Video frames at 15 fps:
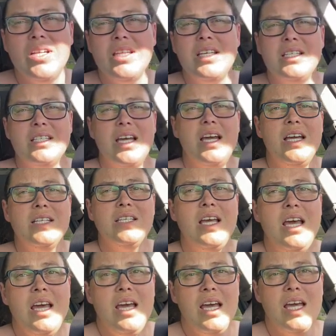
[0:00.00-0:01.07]
of these days
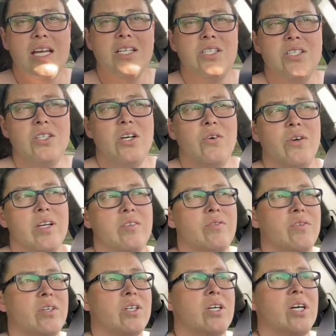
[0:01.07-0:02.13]
and going
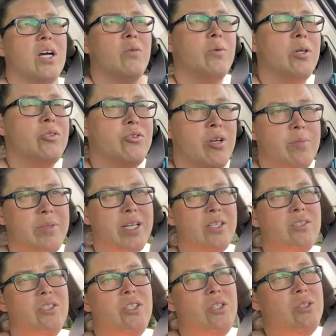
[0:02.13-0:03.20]
for a road trip
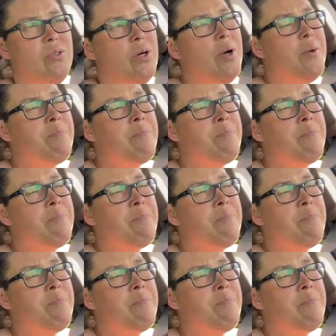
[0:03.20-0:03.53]
down to